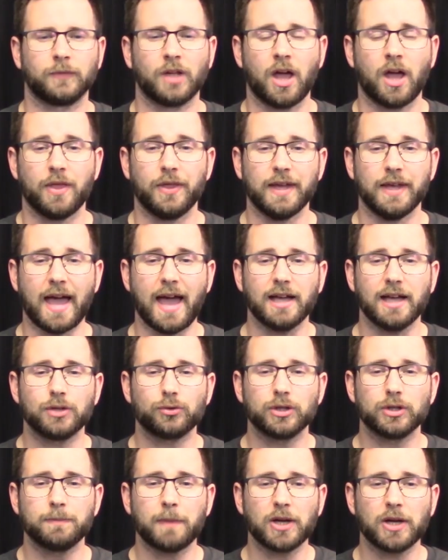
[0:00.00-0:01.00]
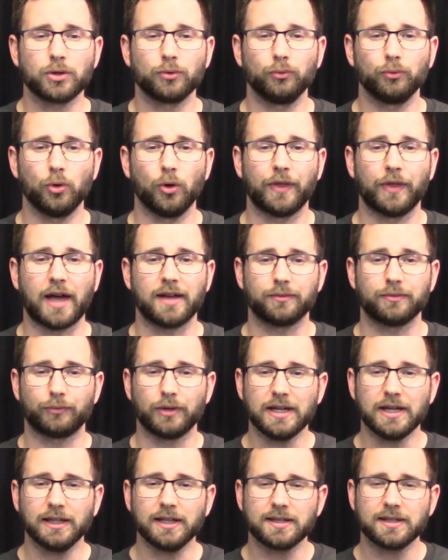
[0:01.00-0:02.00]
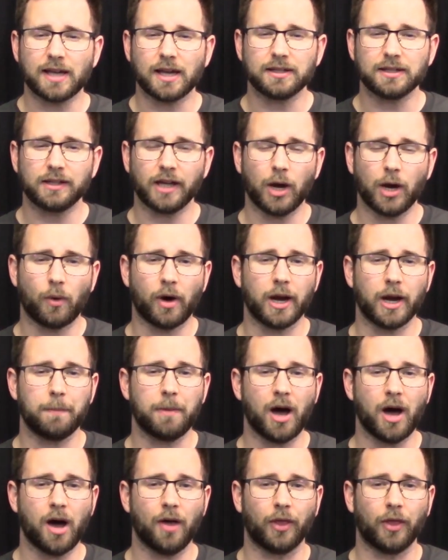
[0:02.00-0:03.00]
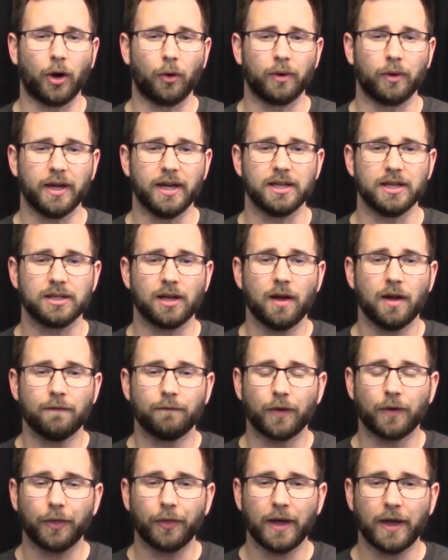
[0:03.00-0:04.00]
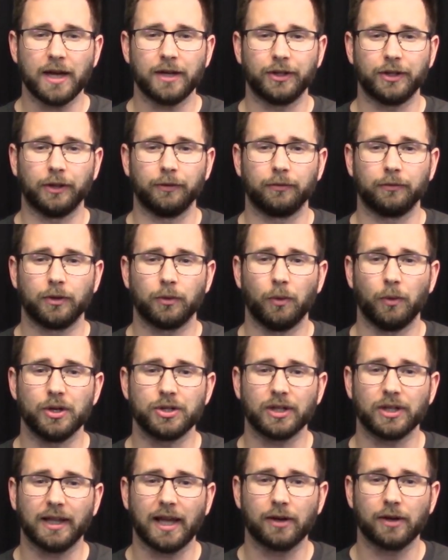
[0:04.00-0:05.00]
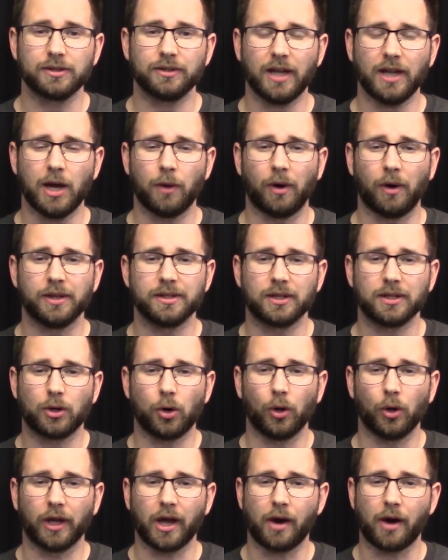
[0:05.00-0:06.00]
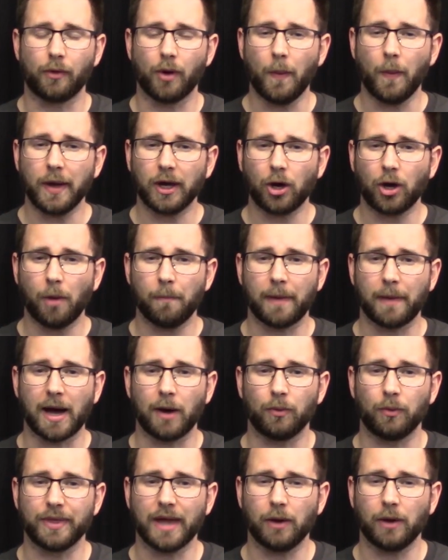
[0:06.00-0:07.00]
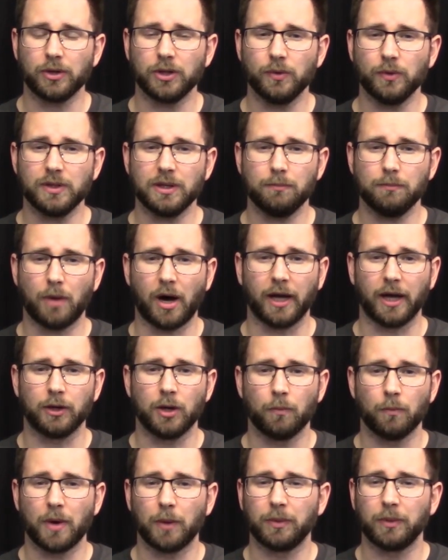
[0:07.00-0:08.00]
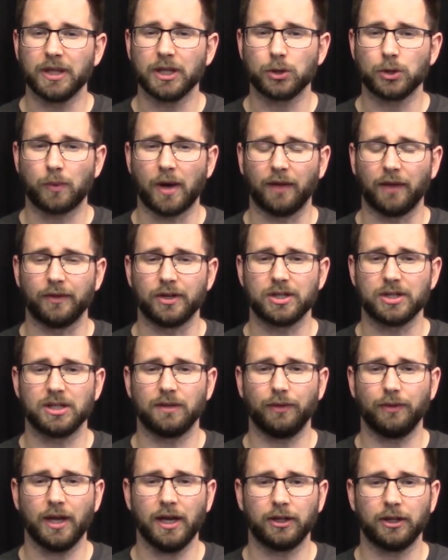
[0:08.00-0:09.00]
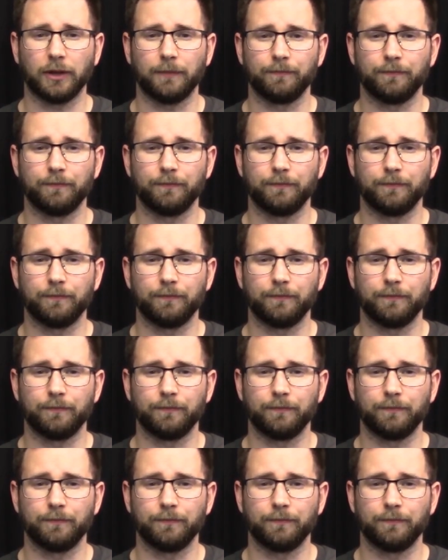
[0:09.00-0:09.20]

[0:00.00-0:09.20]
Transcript: The extra special rule that really sets Deorwine apart though is for Theoden, which allows Deorwine to call a heroic combat without using might when within 12 inches of Theoden.